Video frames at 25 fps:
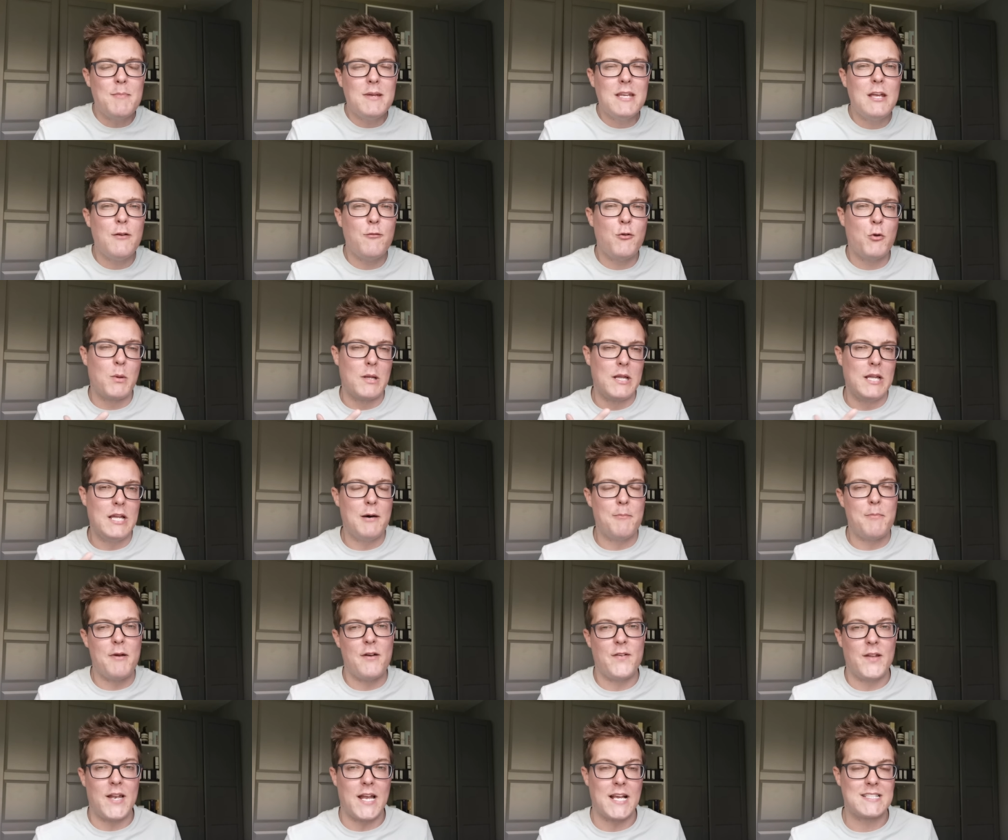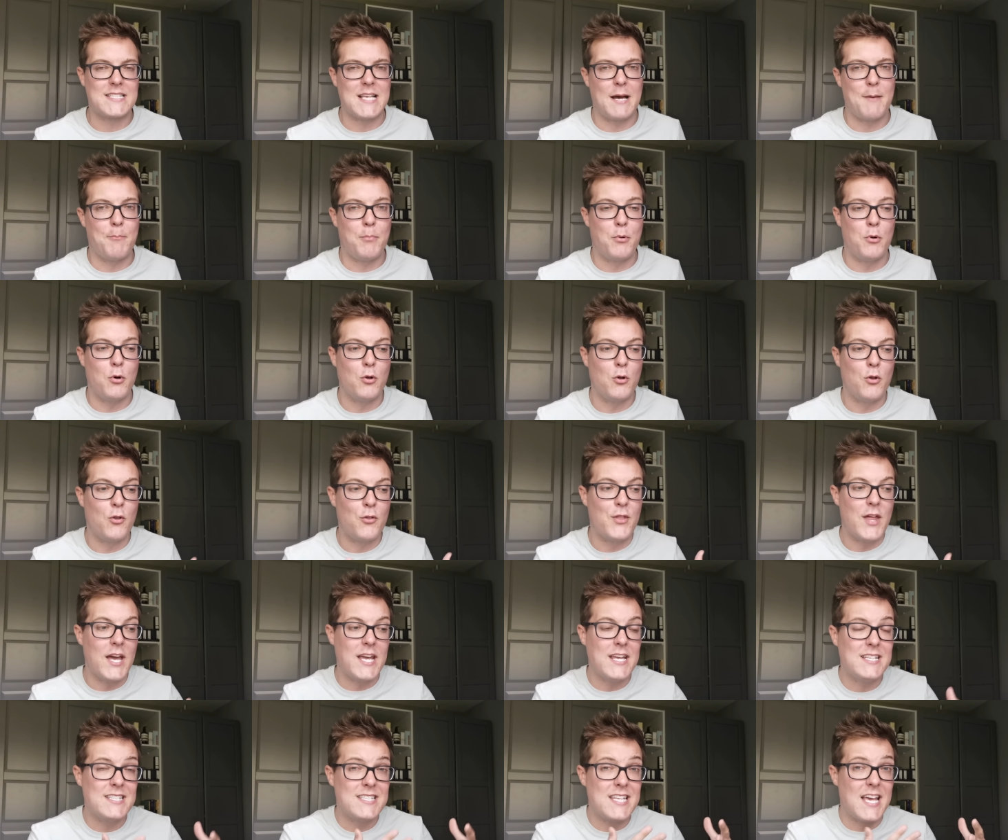Let me give you a little bit of an example.
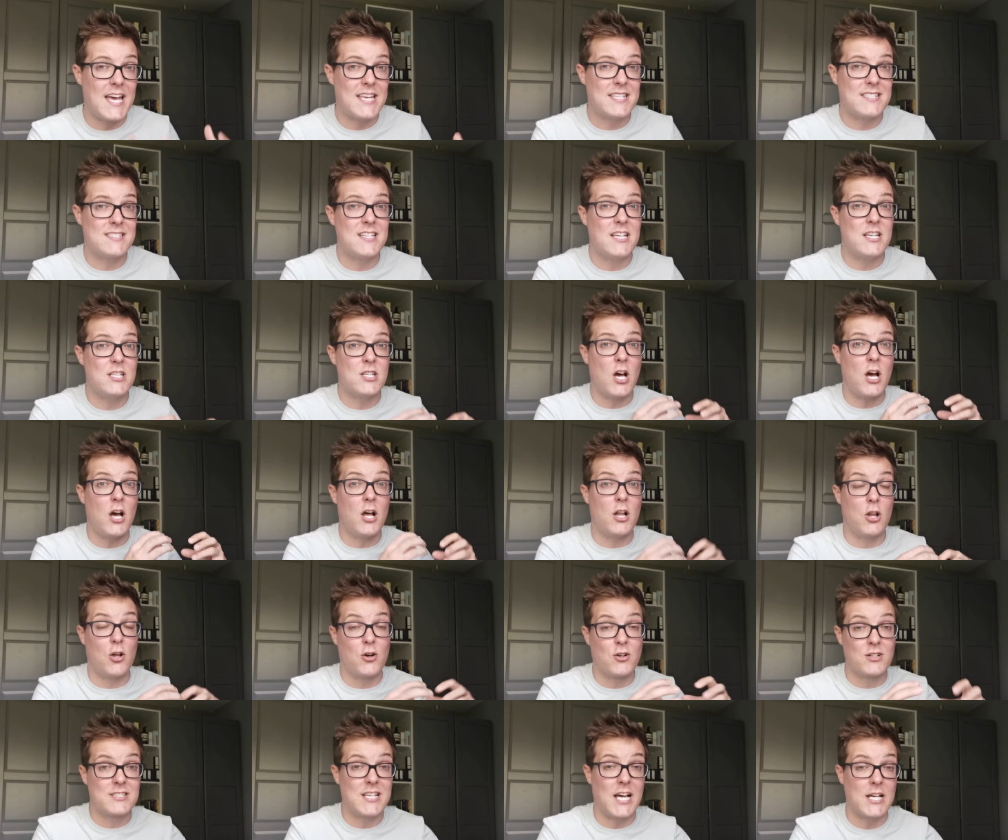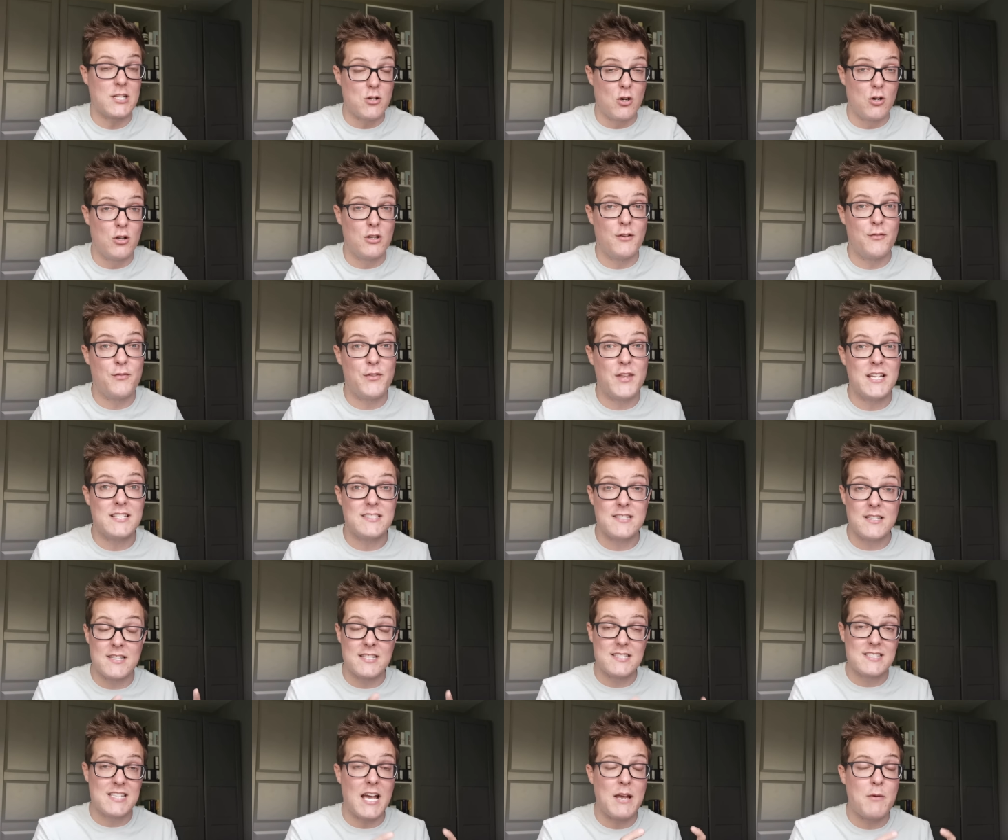They tested alongside all of
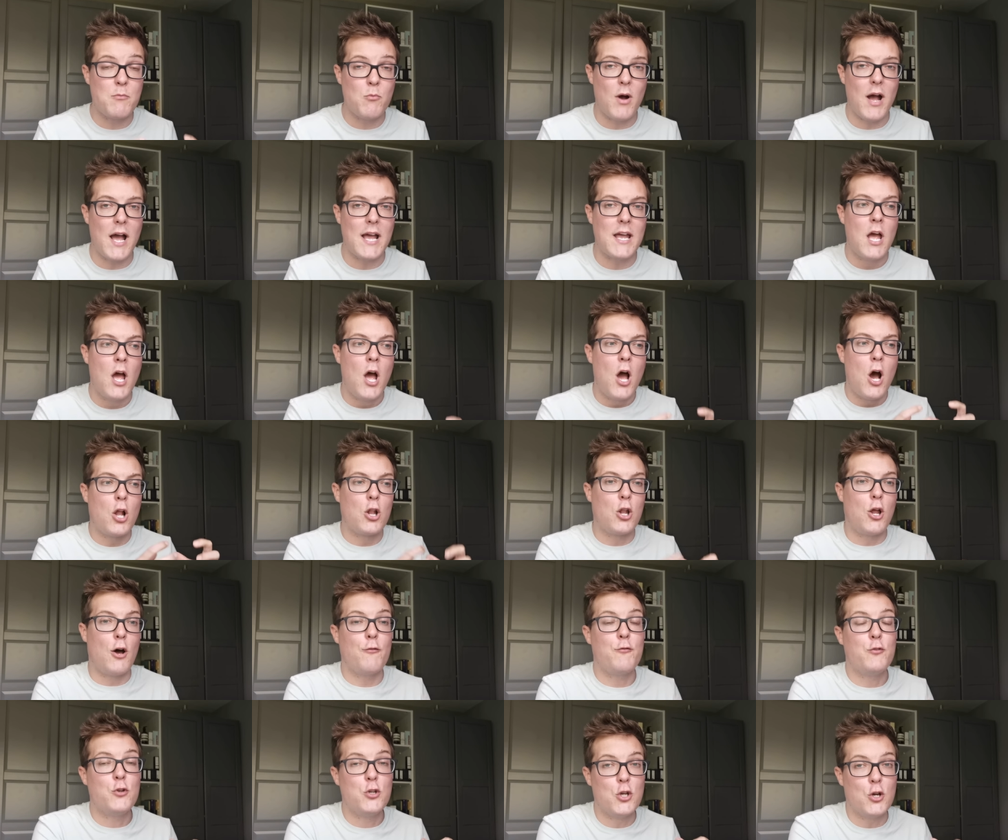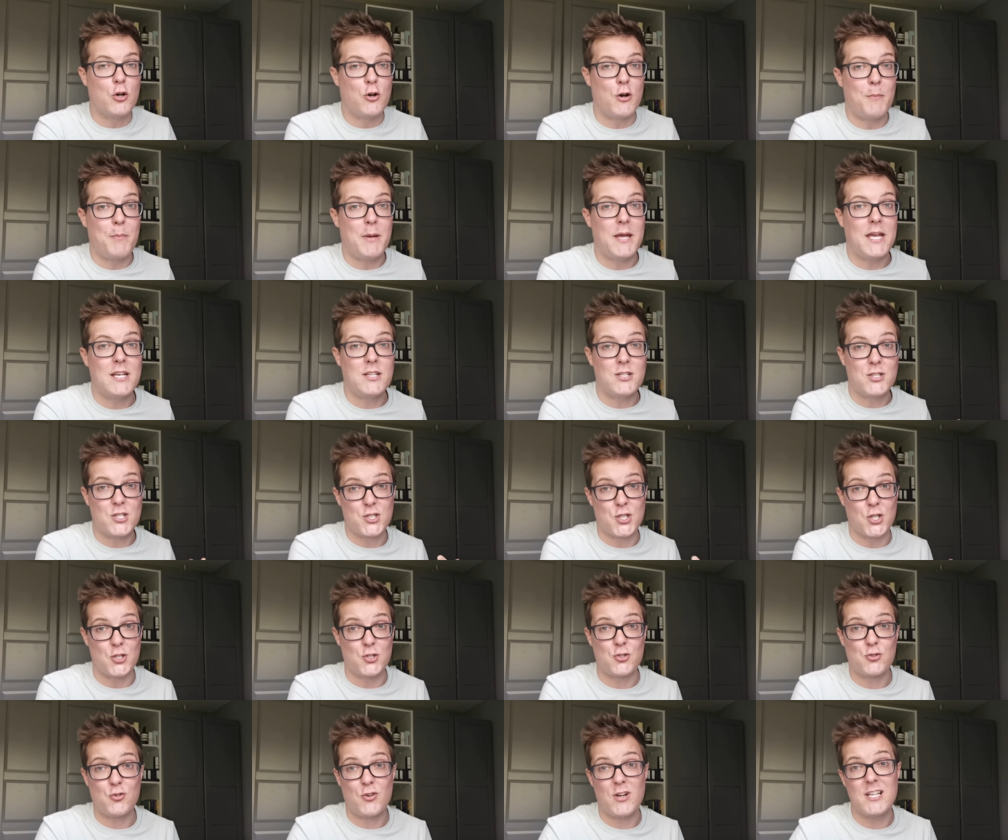these in the same way a lot of European
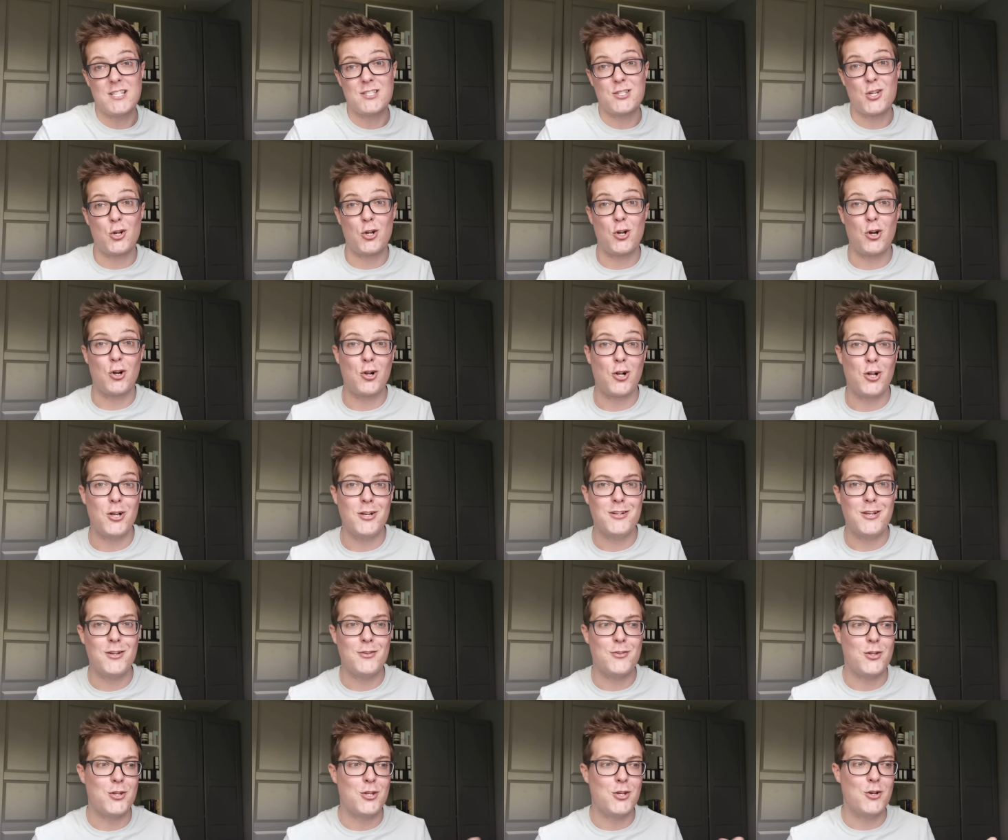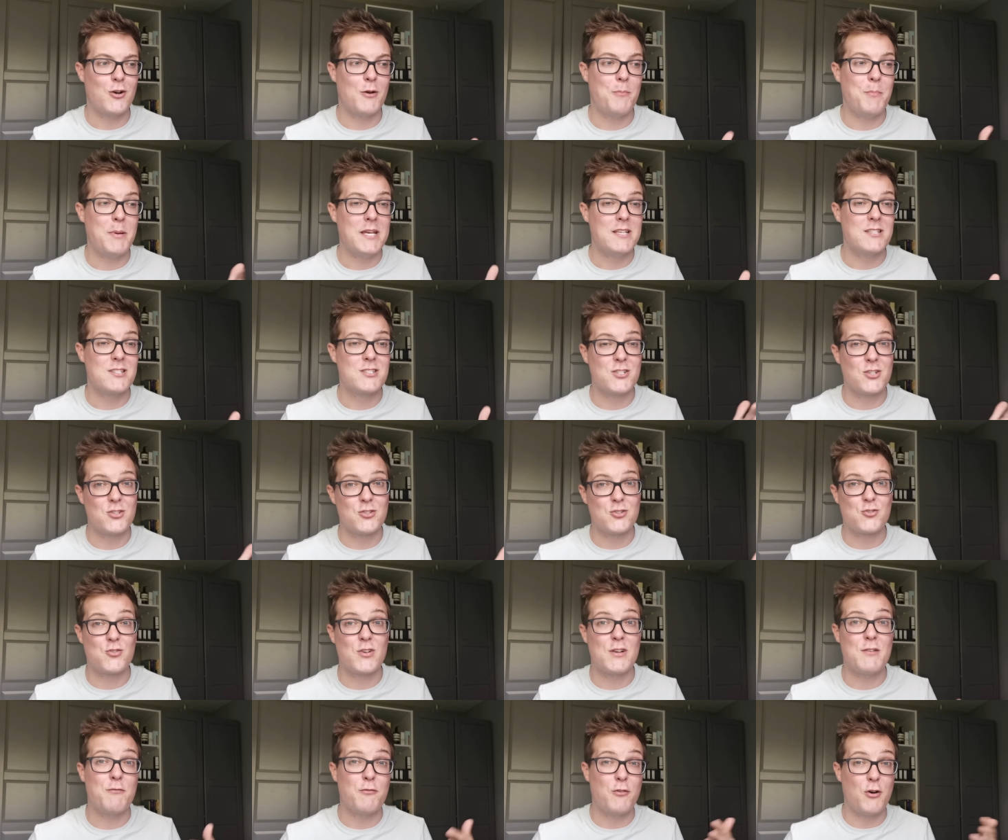sunscreens and concluded that European
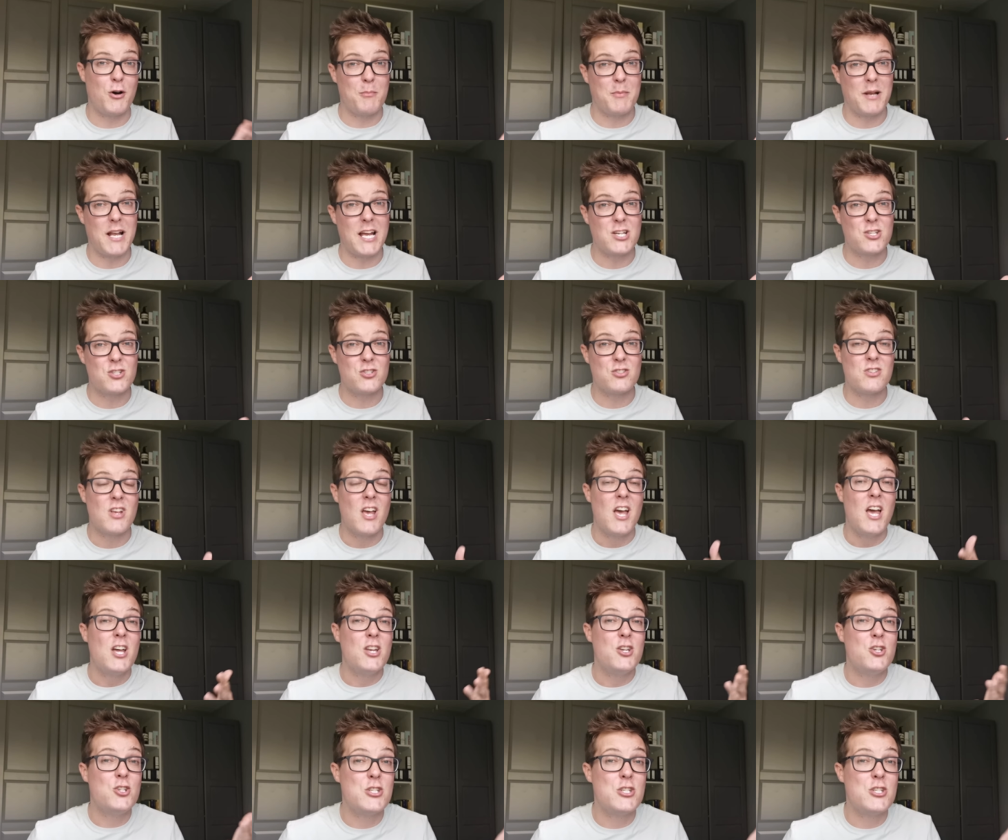sunscreen formulations